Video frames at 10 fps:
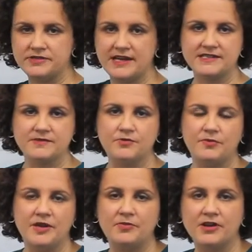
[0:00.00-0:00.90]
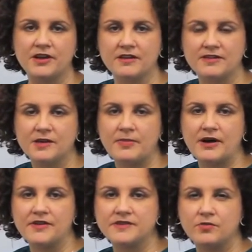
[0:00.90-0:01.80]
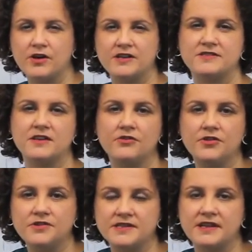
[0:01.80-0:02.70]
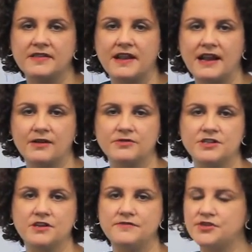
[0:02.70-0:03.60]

test and what people are going to think about those words that you're using and the language that you've